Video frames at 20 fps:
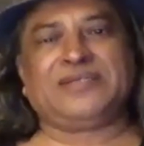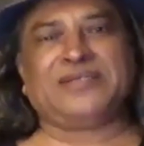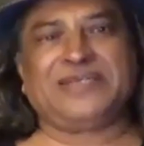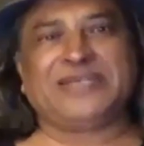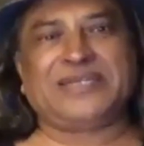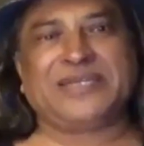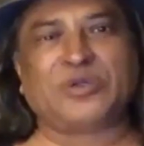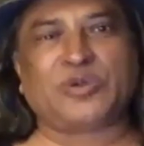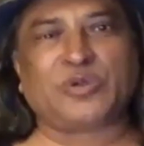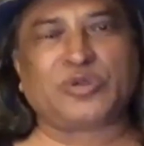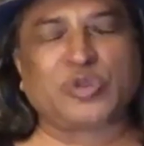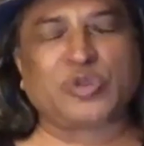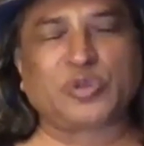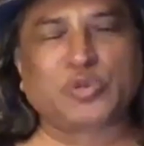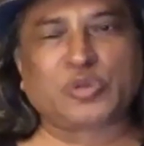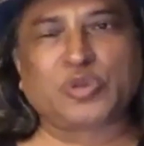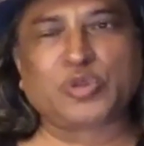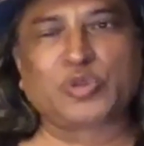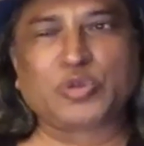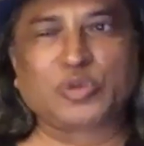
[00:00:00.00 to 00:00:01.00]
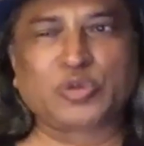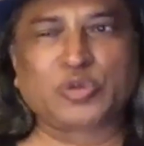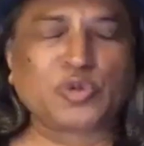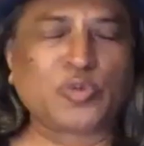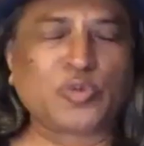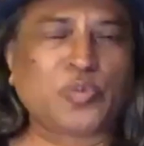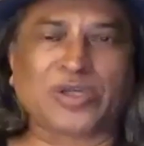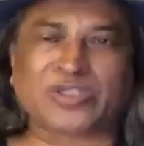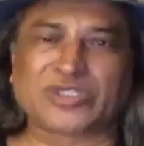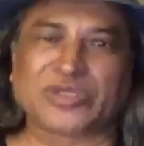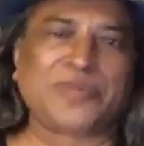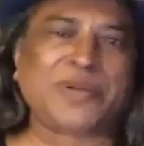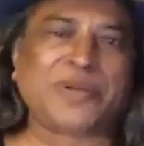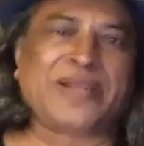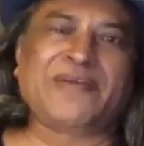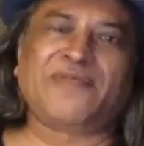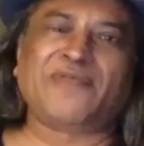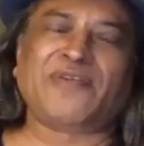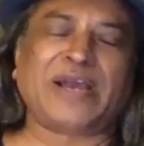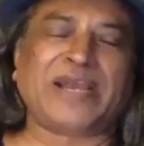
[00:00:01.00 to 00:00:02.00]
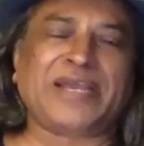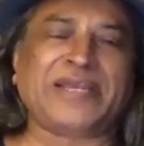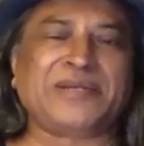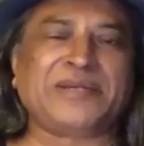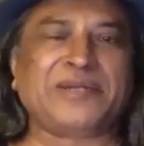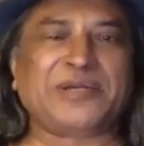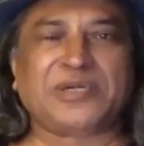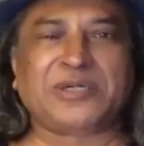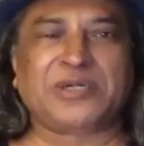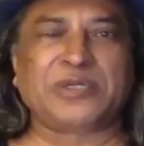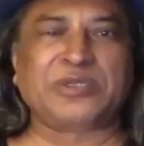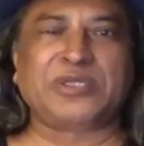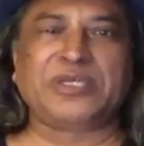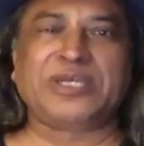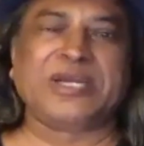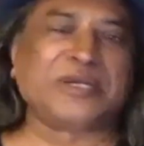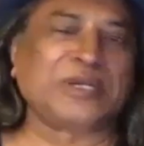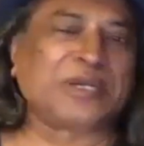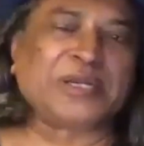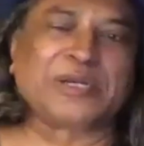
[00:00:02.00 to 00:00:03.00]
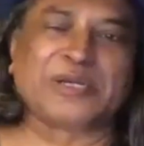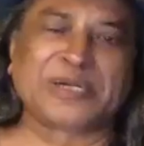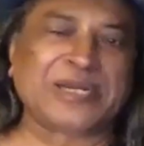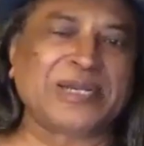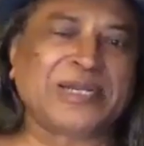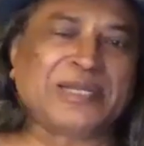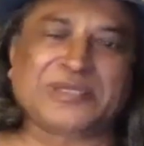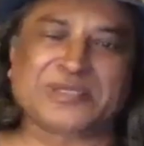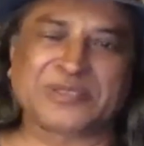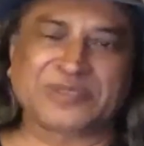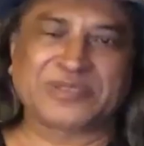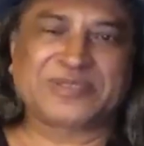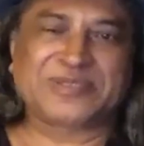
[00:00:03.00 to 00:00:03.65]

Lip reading: you know, to possibly find a theatrical release.